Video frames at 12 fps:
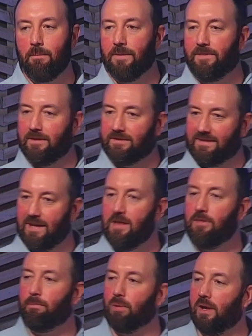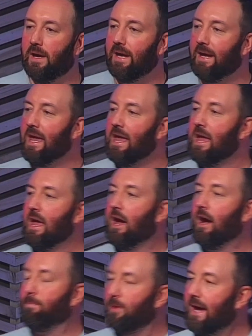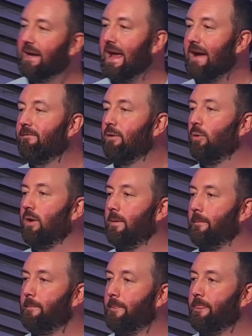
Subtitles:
but this 10th plague applied to everyone.